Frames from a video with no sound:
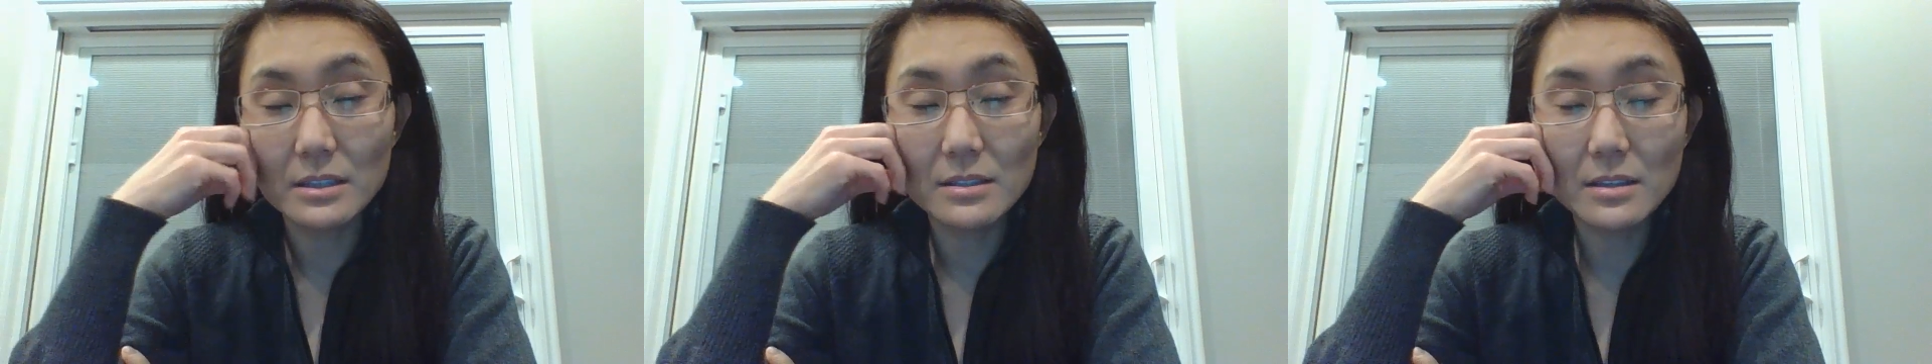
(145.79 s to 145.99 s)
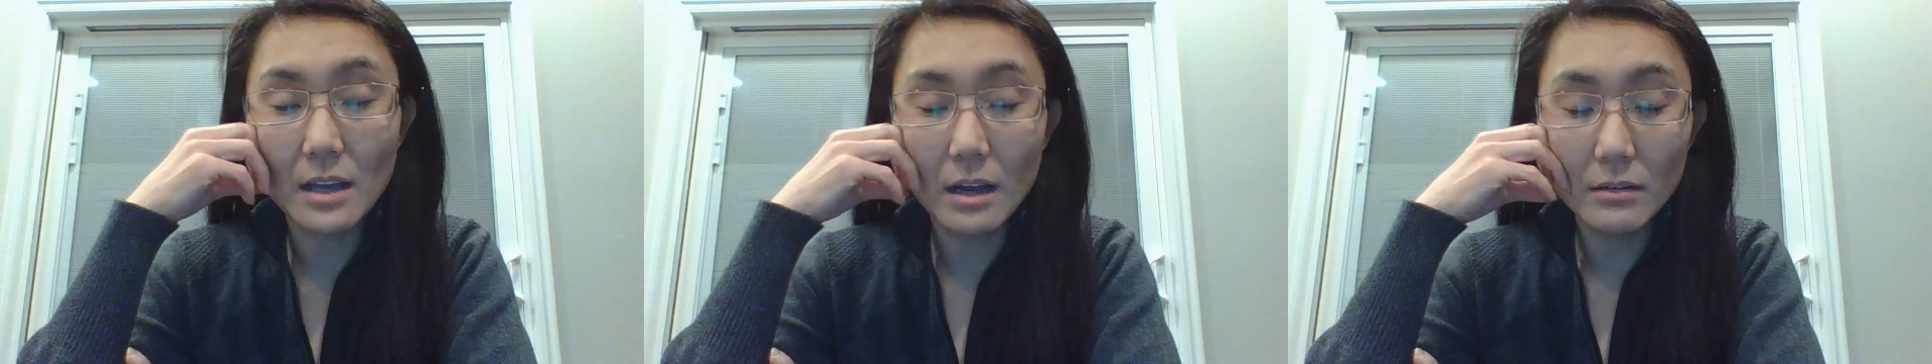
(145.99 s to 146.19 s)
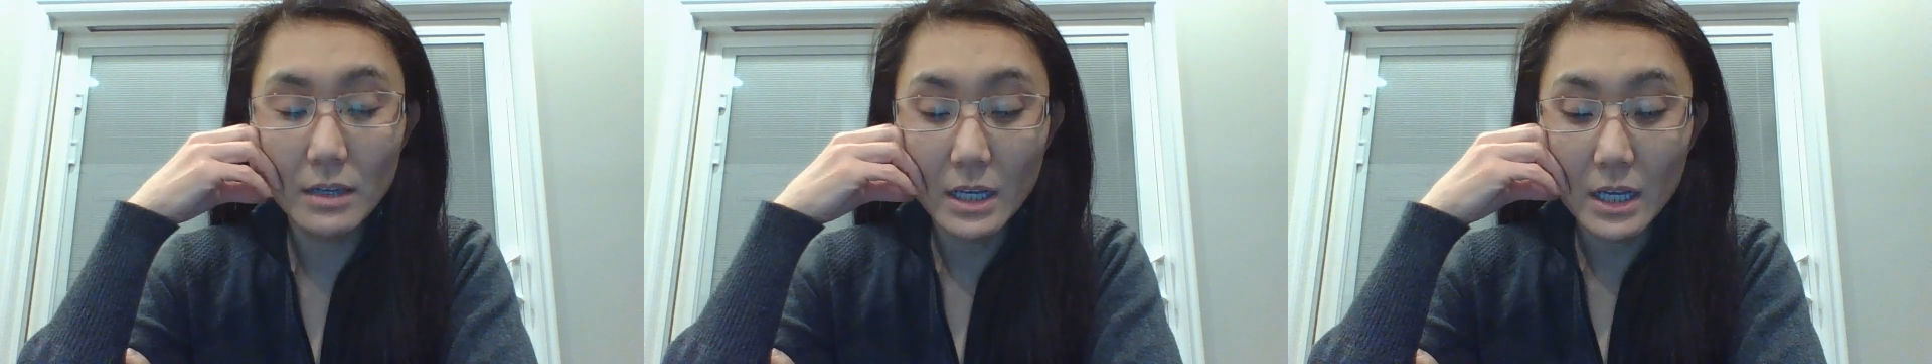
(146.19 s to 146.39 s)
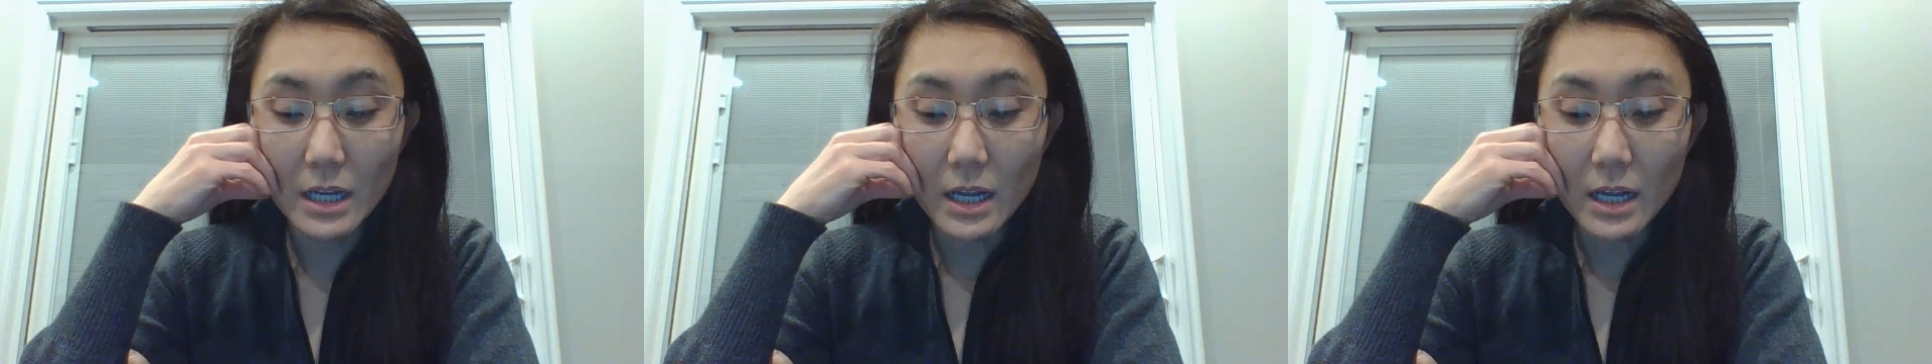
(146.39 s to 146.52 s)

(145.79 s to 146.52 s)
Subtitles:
So